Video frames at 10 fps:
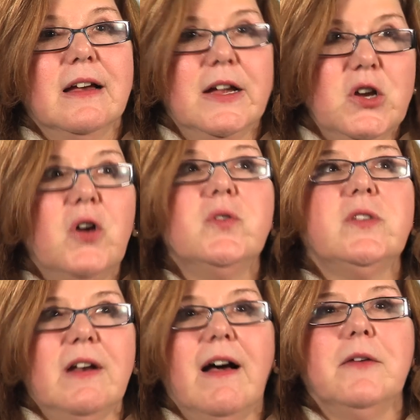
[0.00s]
I know
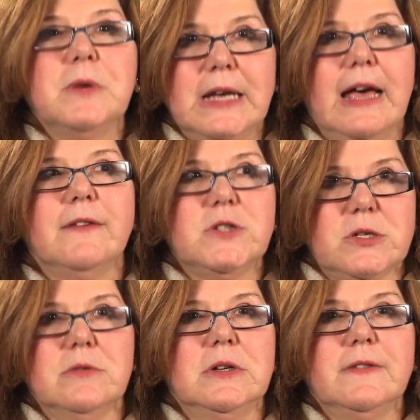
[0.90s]
that I will have a
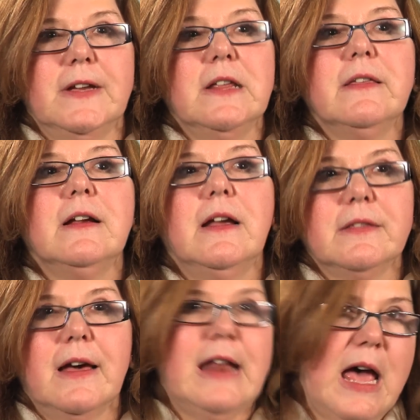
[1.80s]
tool. If anything
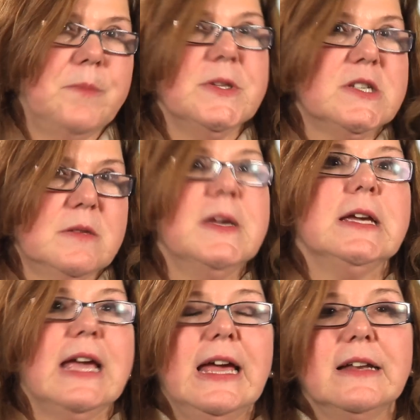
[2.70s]
like that happens to me
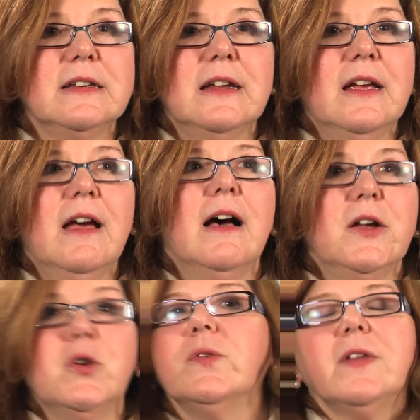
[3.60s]
again,
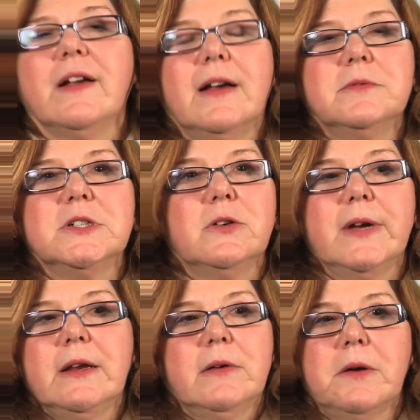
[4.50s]
I don't think I would
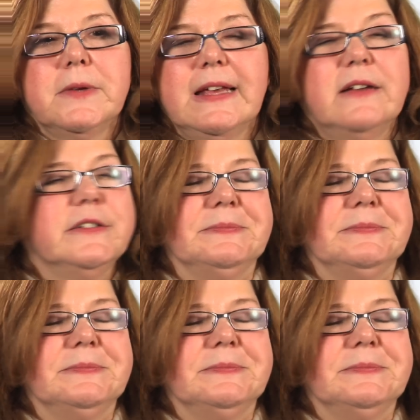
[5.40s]
go anywhere without